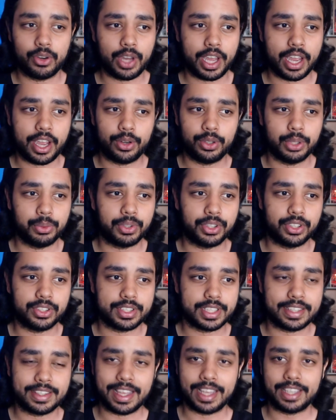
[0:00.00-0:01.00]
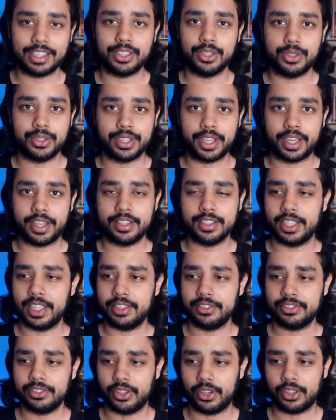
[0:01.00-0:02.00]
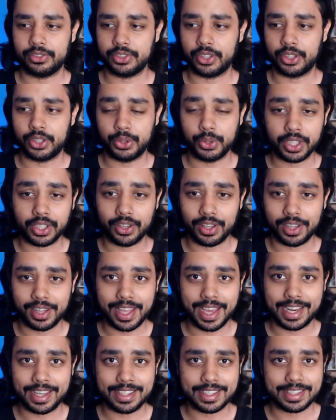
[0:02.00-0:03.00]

I only want to say thank you to Sanjali for for doing all that.